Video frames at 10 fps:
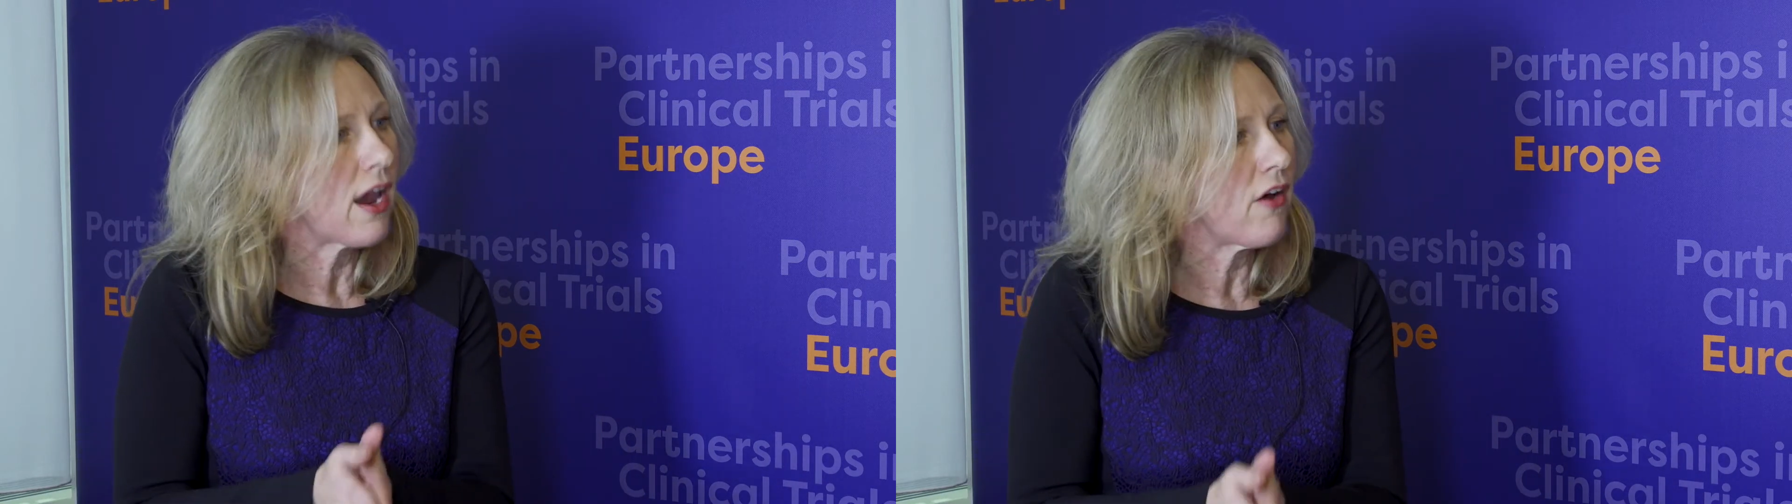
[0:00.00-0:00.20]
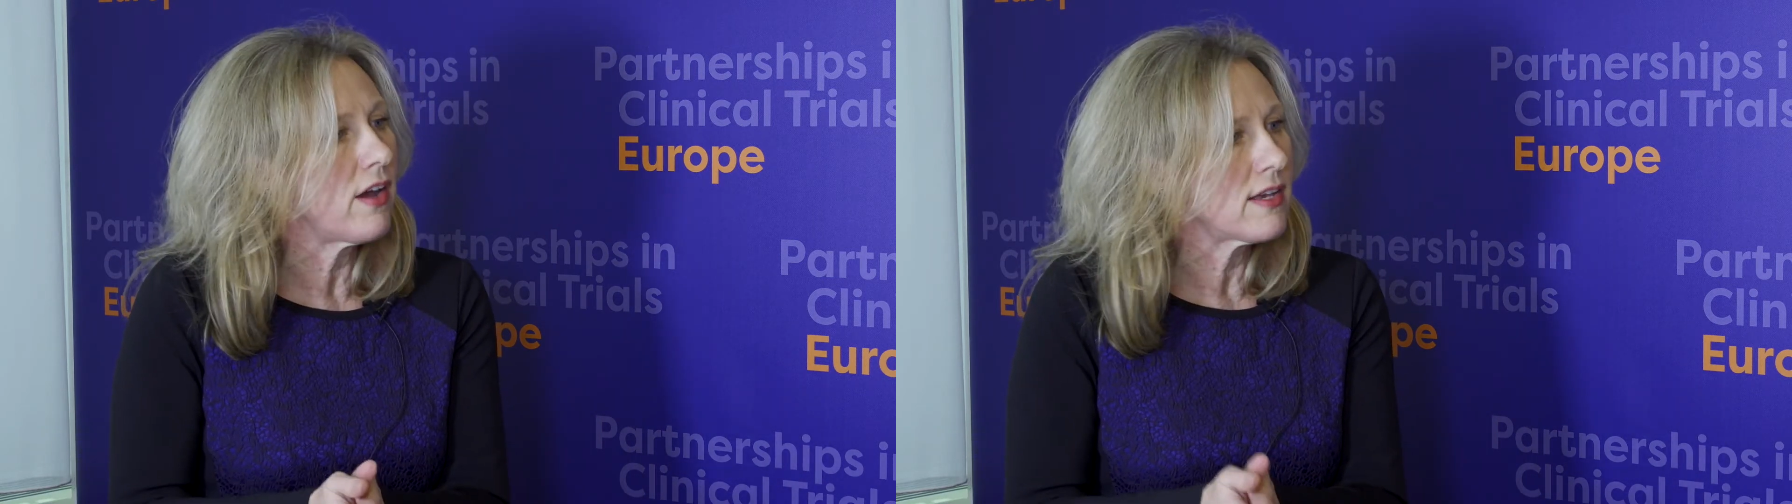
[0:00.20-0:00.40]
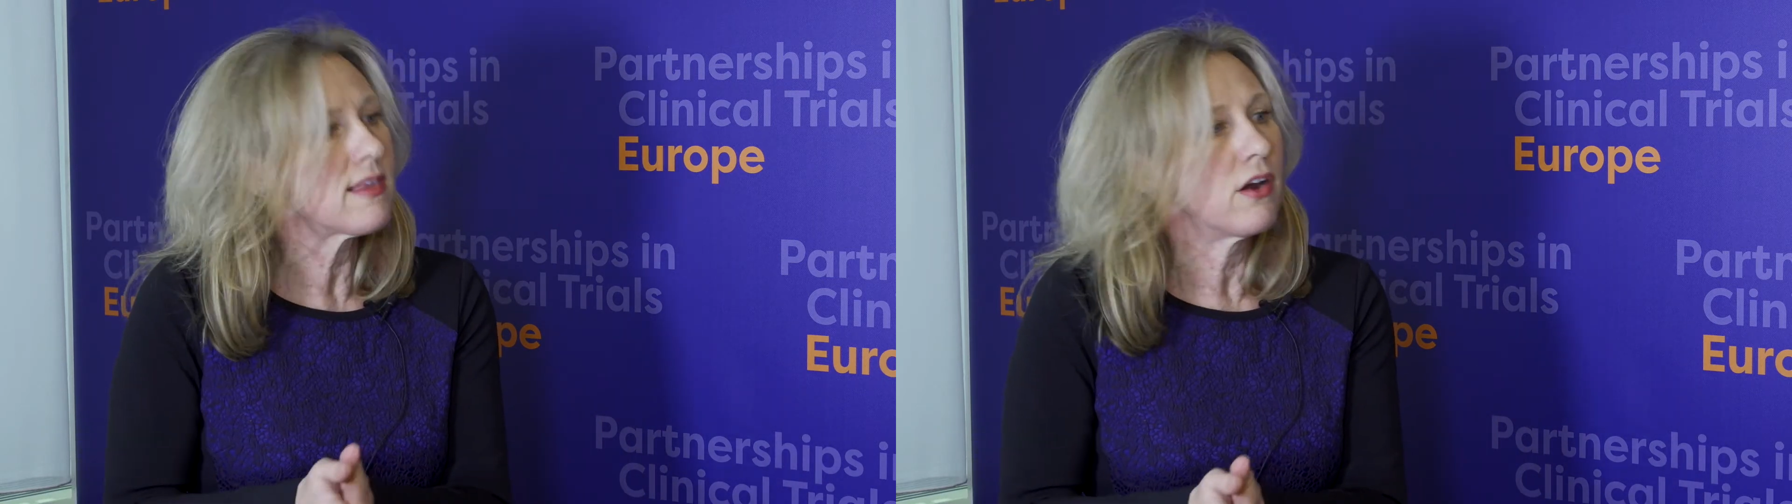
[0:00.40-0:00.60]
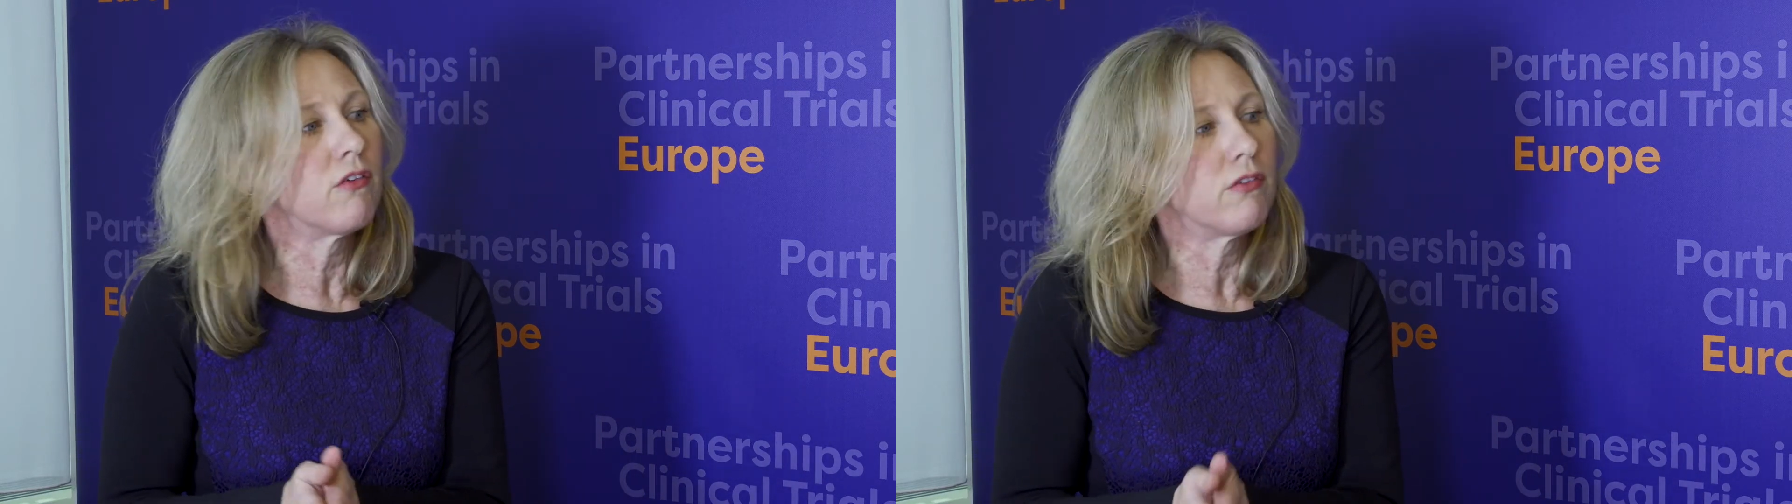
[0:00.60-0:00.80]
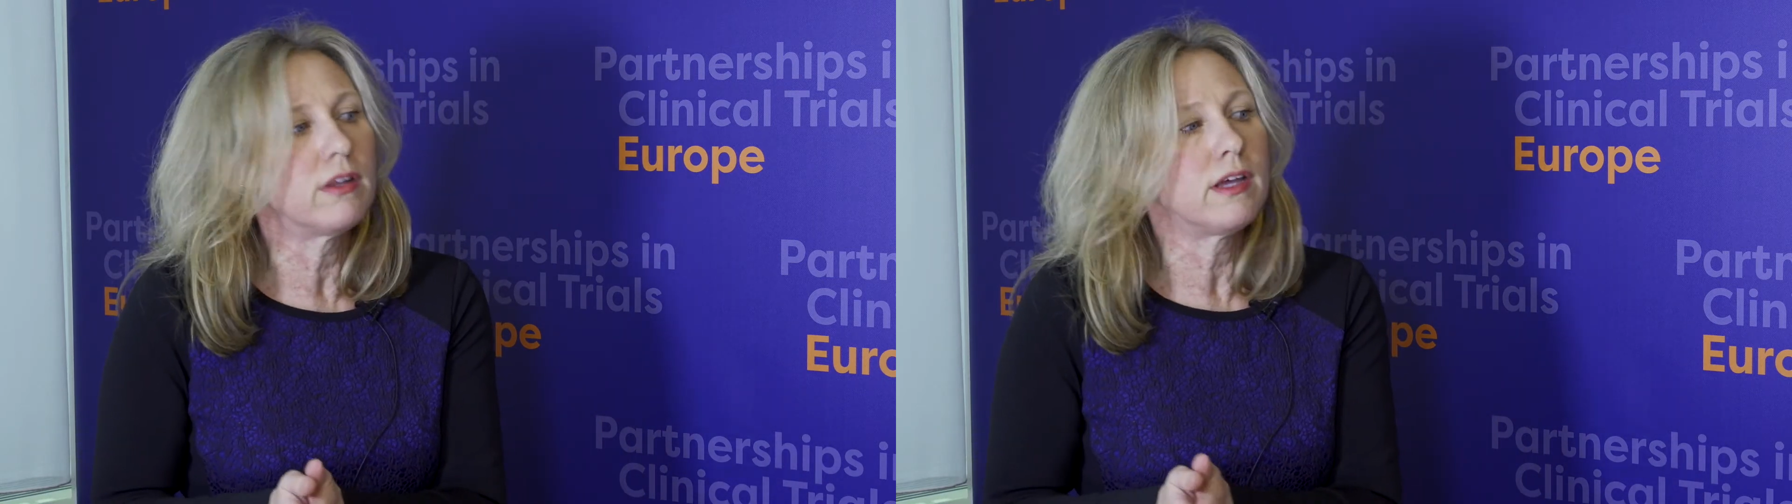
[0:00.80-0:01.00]
areas that are
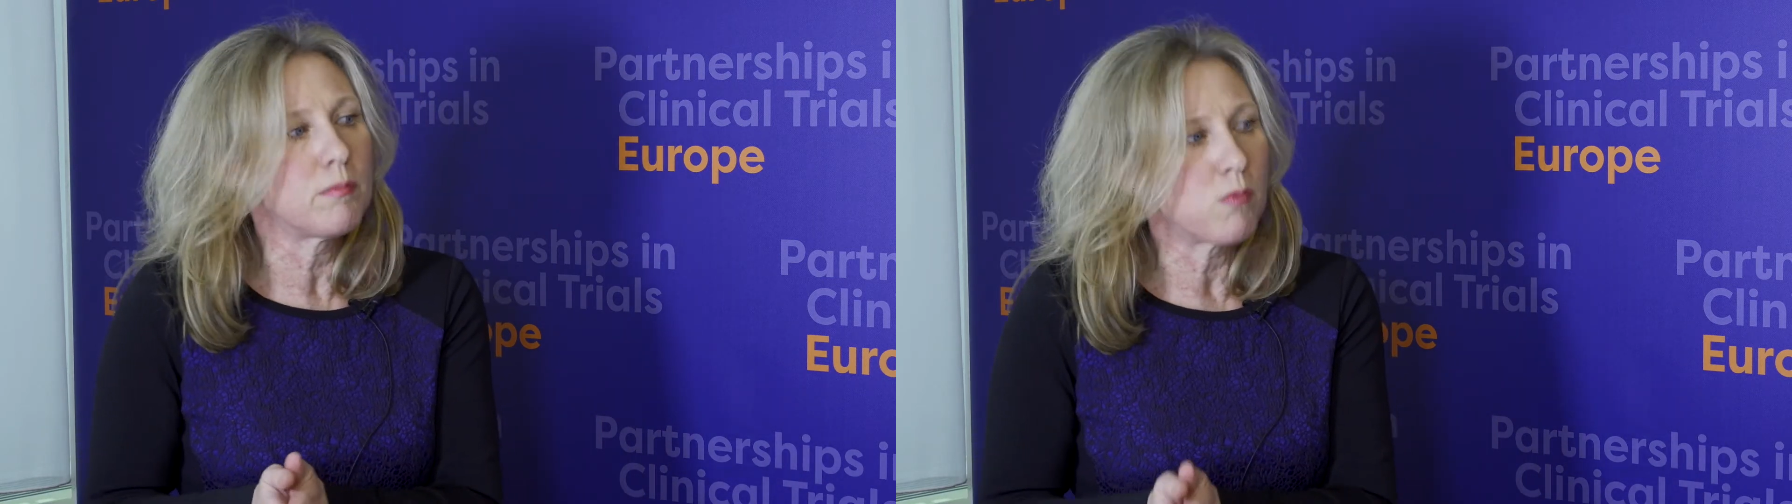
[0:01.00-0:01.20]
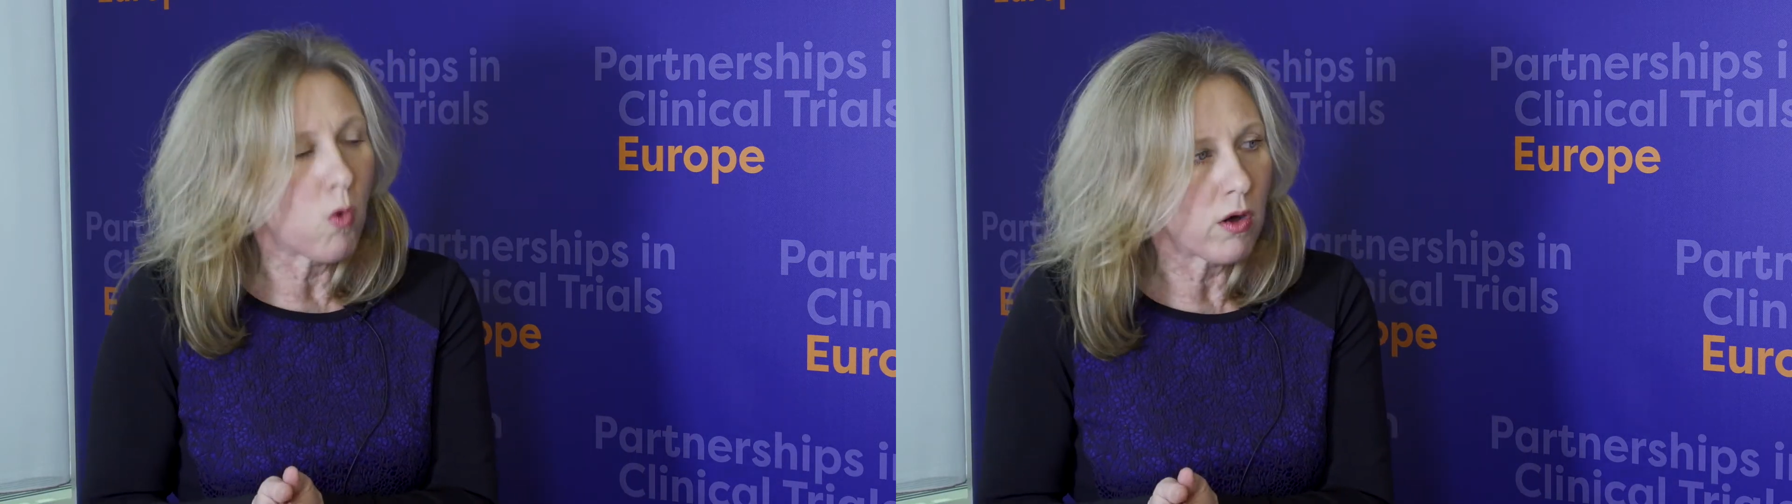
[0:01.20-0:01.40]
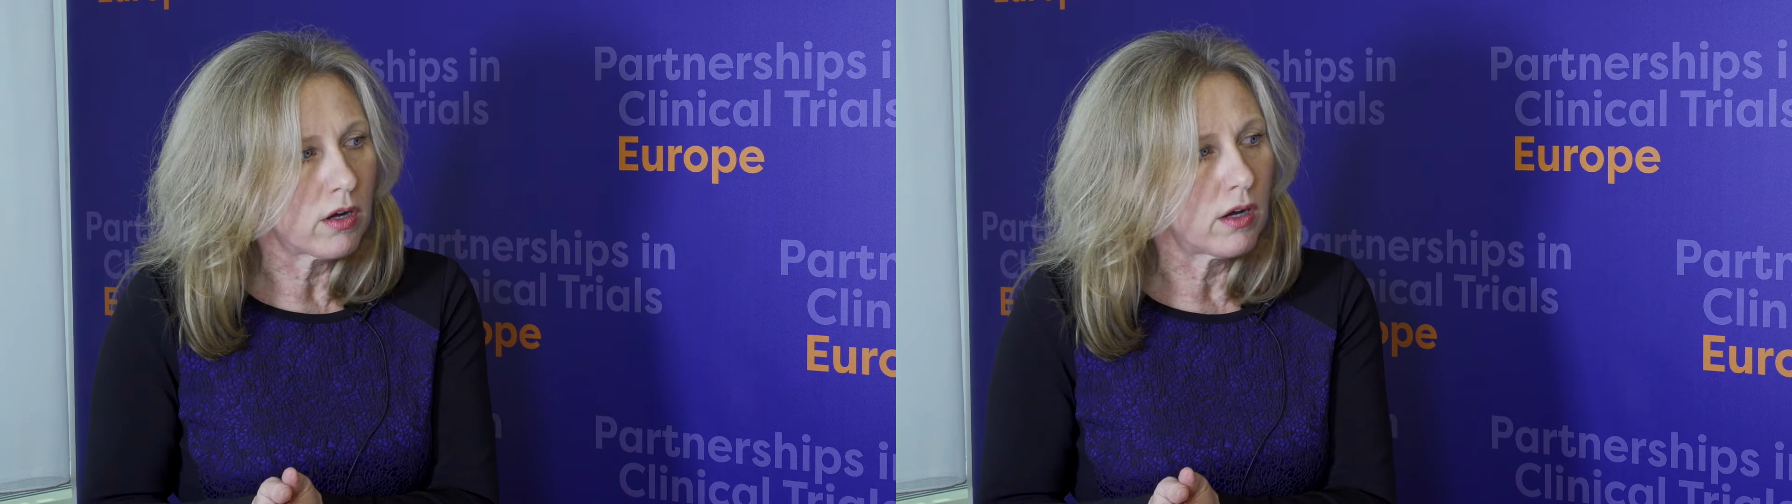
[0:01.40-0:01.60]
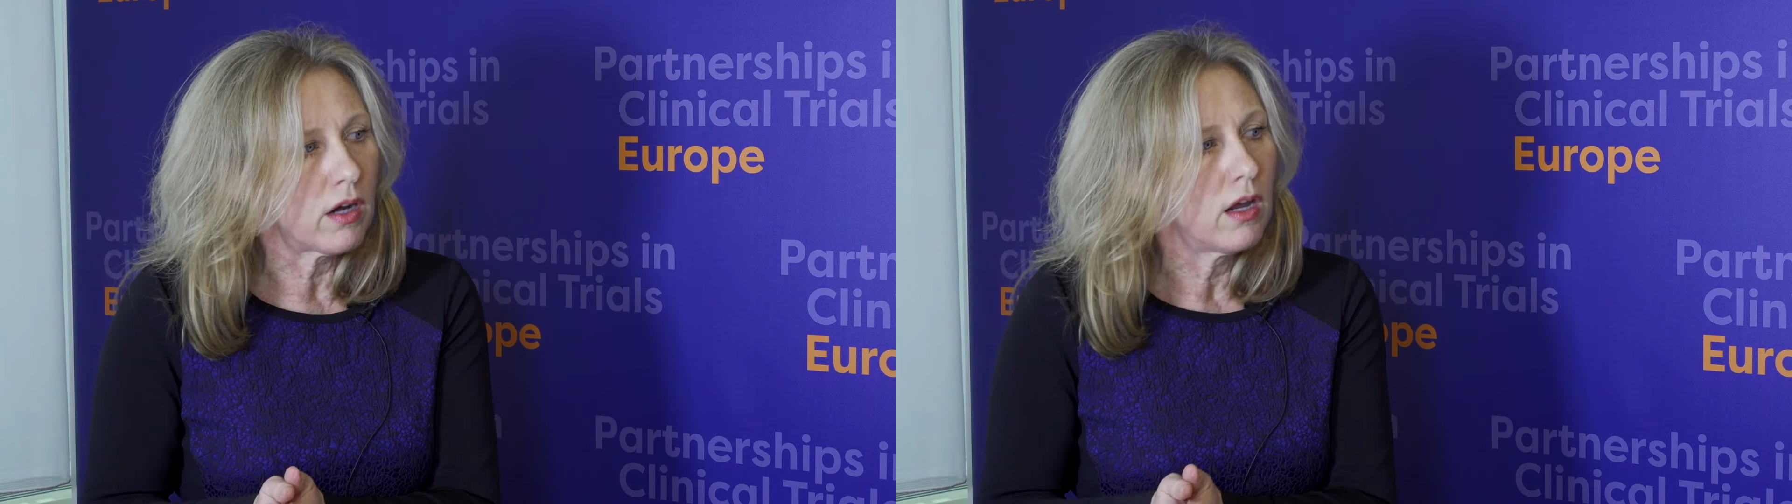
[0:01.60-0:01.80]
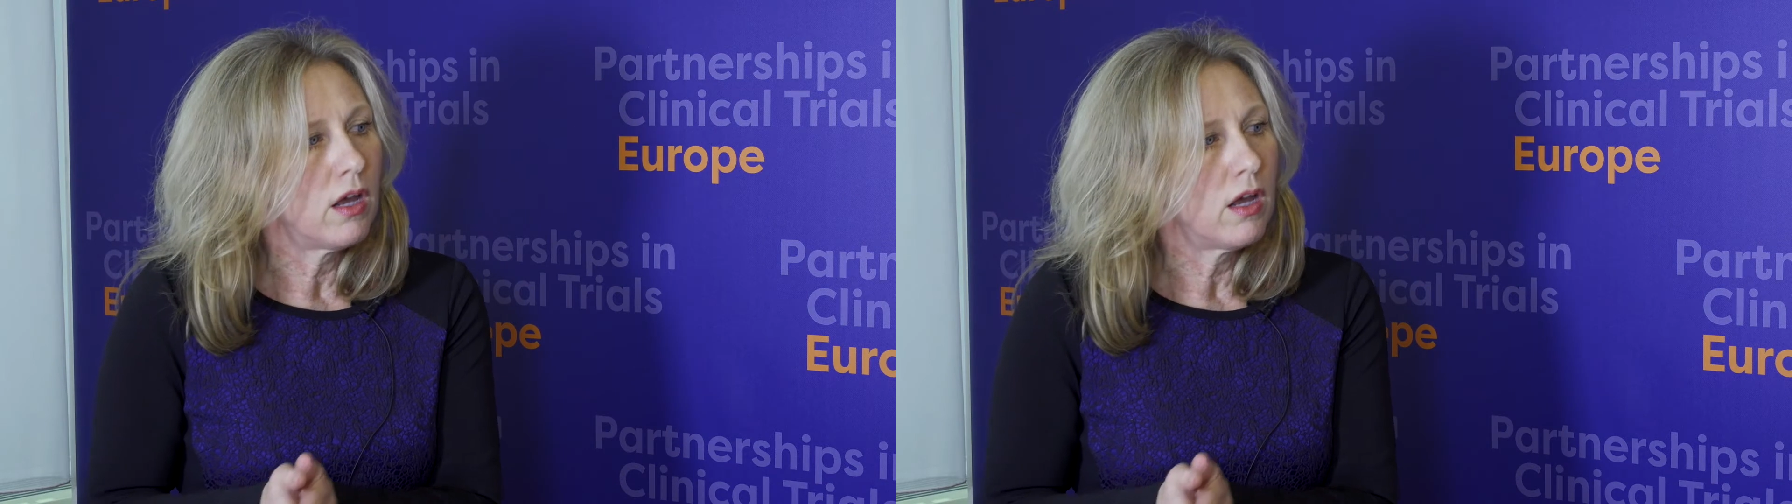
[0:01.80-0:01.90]
really important